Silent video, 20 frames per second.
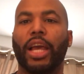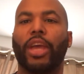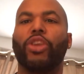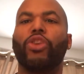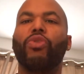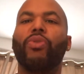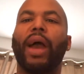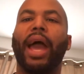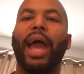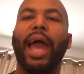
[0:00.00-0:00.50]

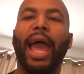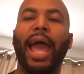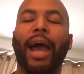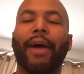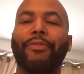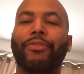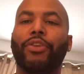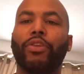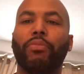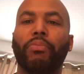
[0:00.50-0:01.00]
You
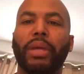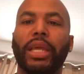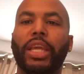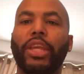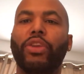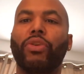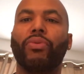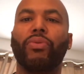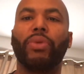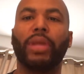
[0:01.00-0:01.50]
have to be
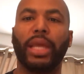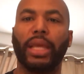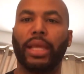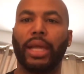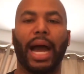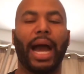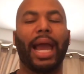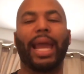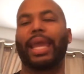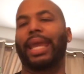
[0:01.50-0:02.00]
unique.
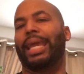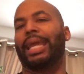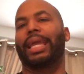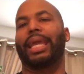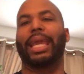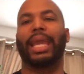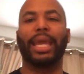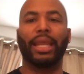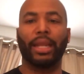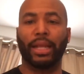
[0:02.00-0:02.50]
All right. In
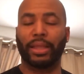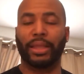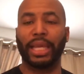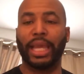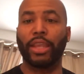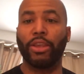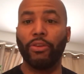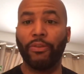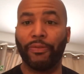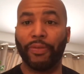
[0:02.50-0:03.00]

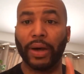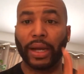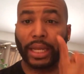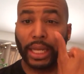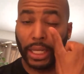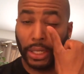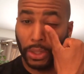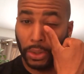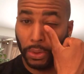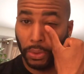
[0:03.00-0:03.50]
anything you
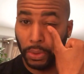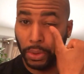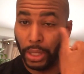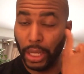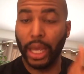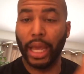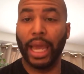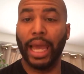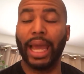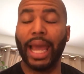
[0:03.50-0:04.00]
fucking do,
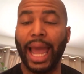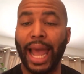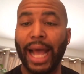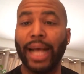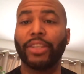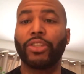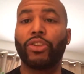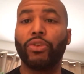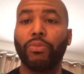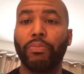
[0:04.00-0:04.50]
it
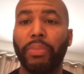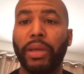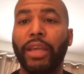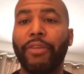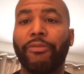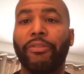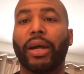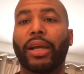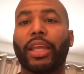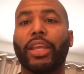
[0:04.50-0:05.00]
has to be
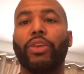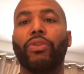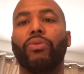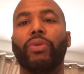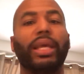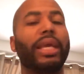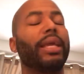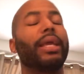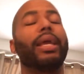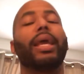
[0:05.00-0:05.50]
fucking
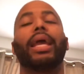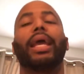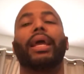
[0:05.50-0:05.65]
unique.